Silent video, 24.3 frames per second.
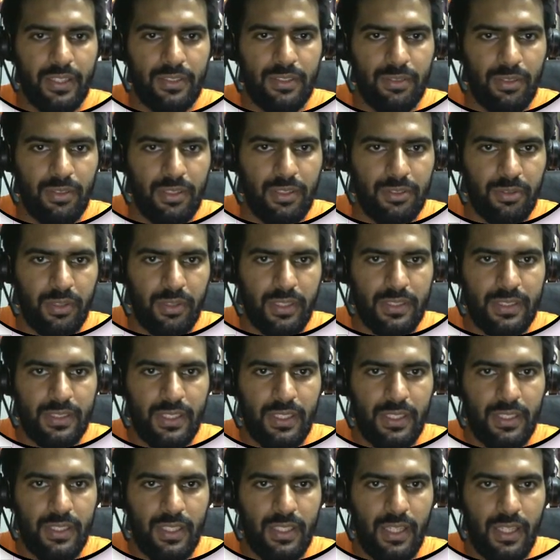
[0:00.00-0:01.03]
So as you can
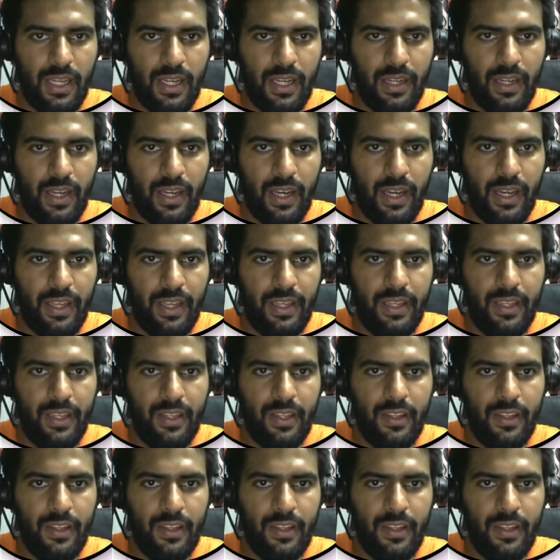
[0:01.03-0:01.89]
see, our I